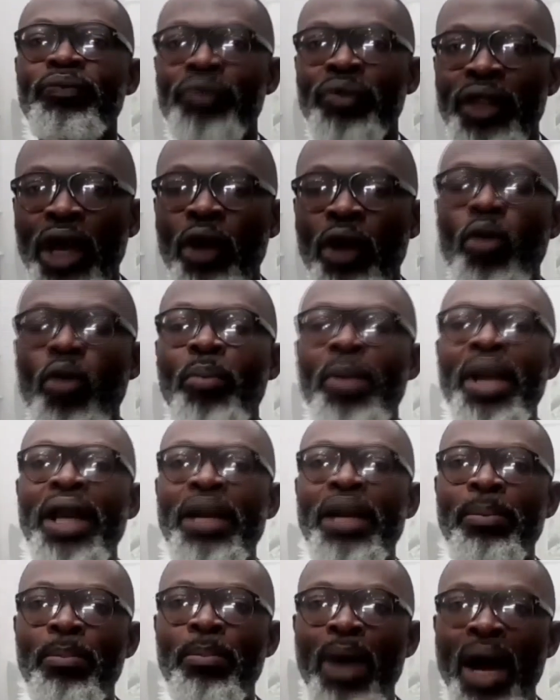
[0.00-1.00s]
they will
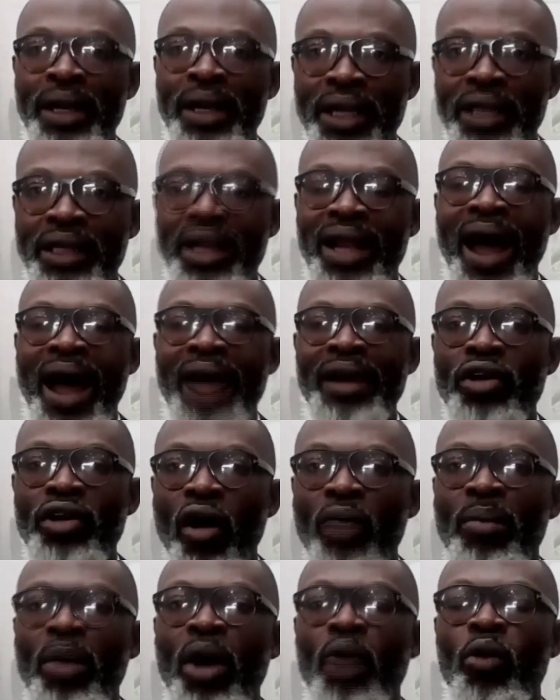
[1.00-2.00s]
make money, and
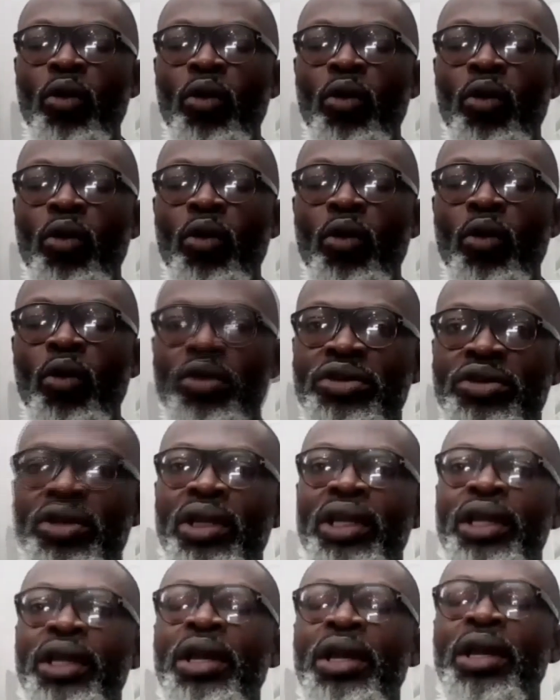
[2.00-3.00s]
government will
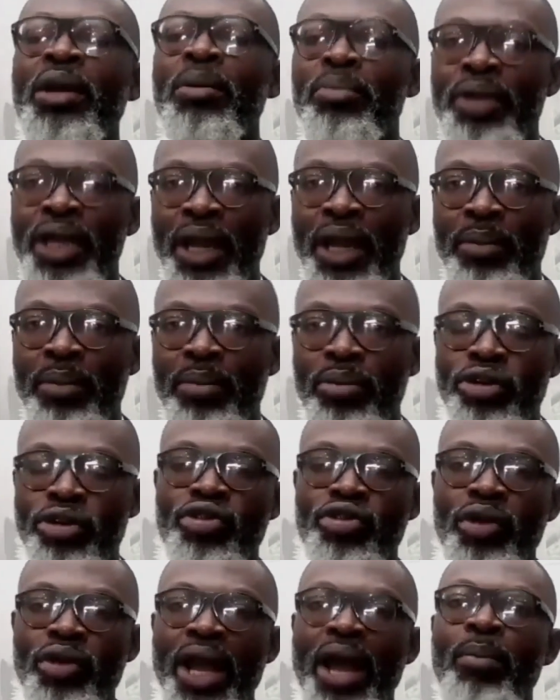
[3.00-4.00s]
eventually be able
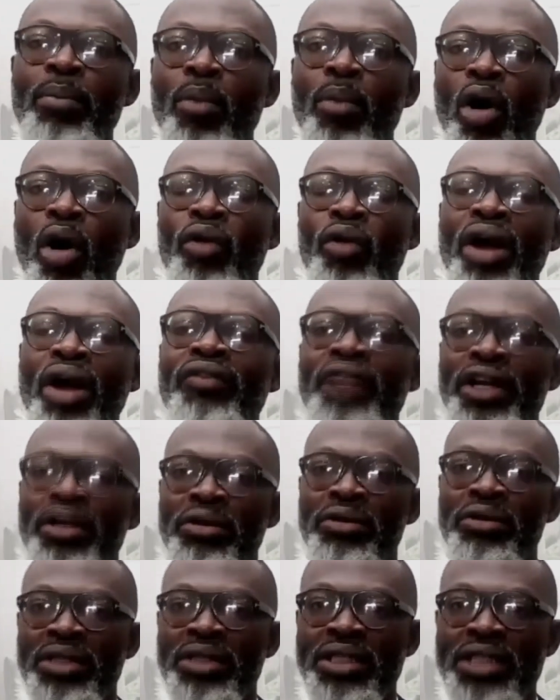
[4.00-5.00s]
to get more
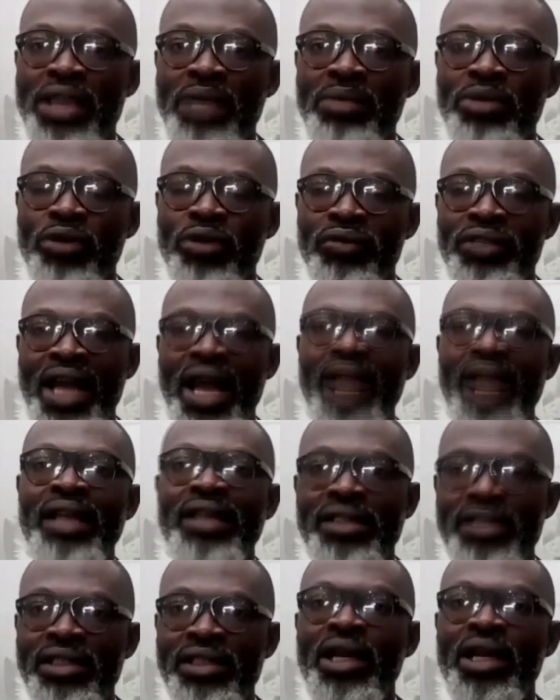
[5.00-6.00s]
revenue in terms of
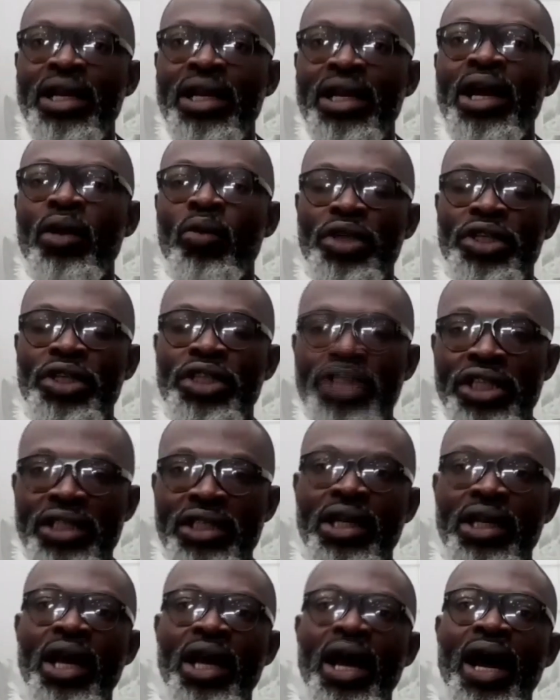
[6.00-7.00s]
taxes, which
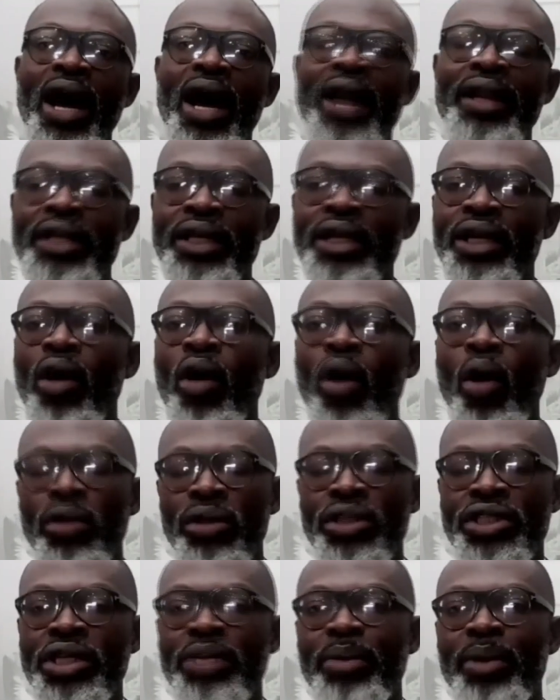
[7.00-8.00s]
is the
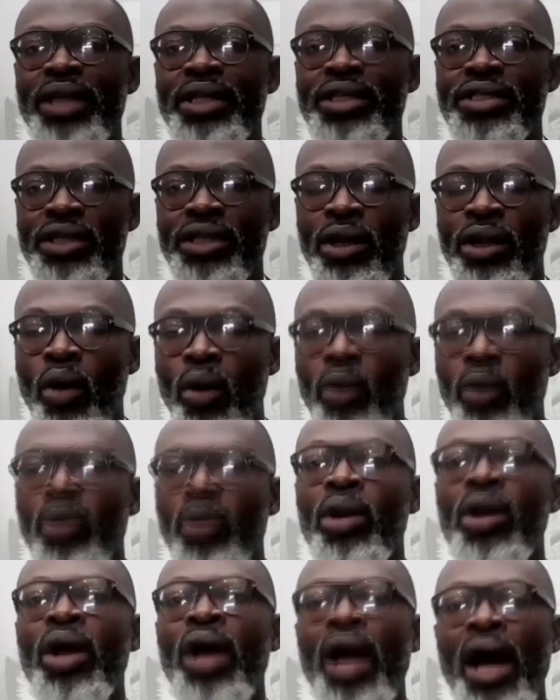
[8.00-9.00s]
ultimate
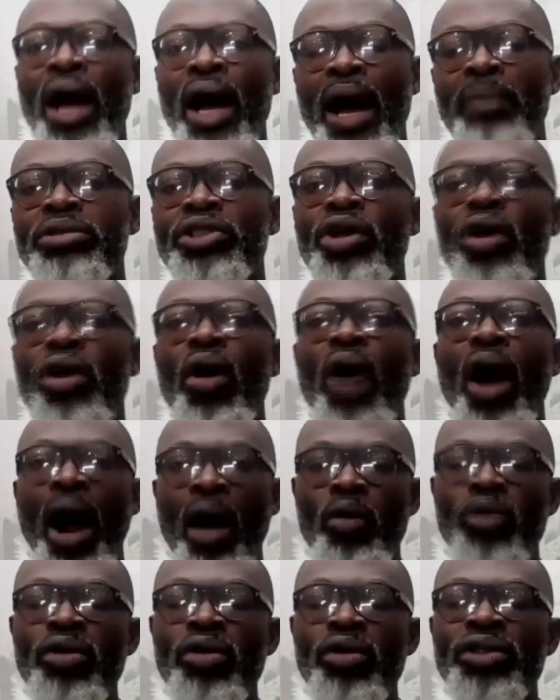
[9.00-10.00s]
goal. So
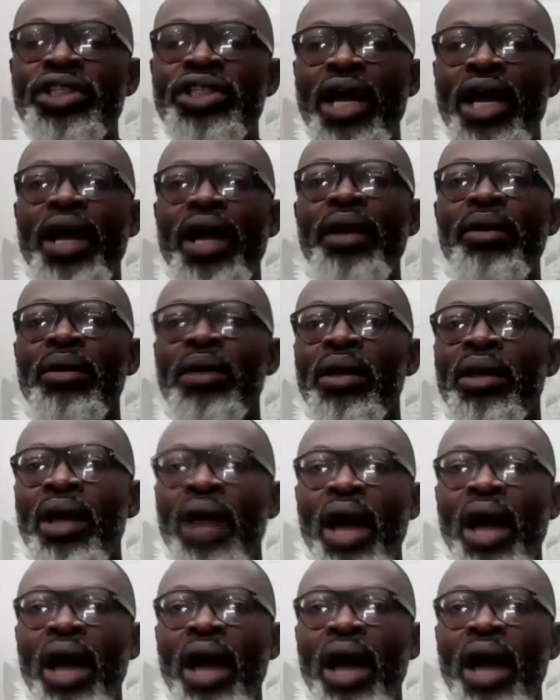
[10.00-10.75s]
I would say